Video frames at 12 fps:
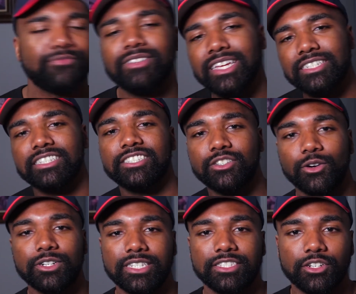Each of these
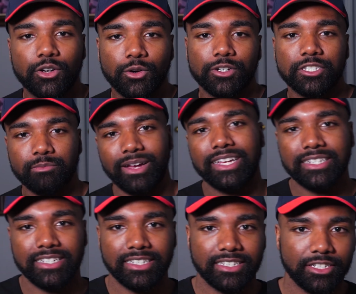chords has a
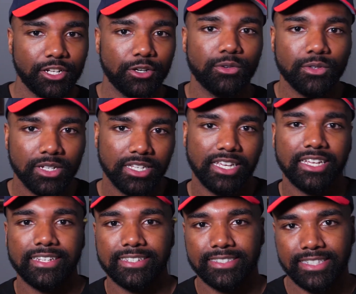corresponding note
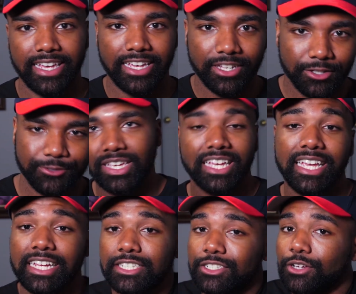in the scale.
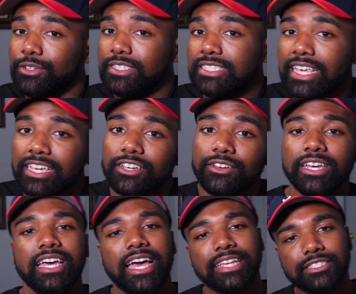Each note in the scale
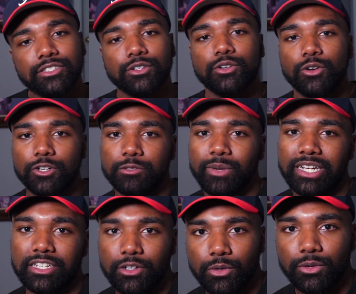has its own
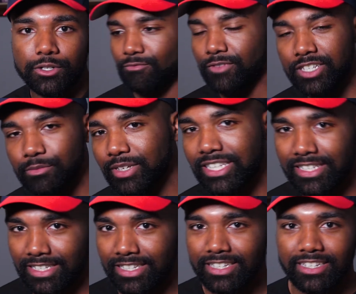corresponding chord.
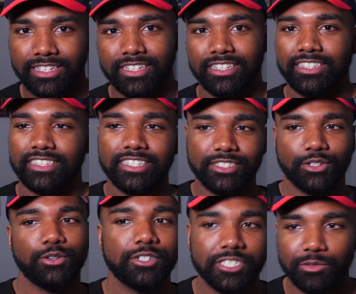Rhythmically, this
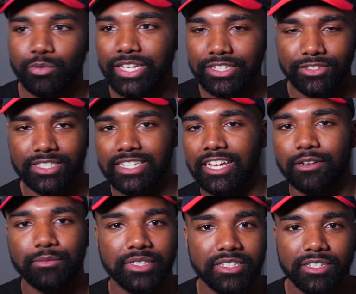chord just plays on the
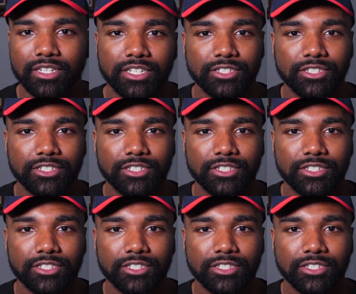downbeat.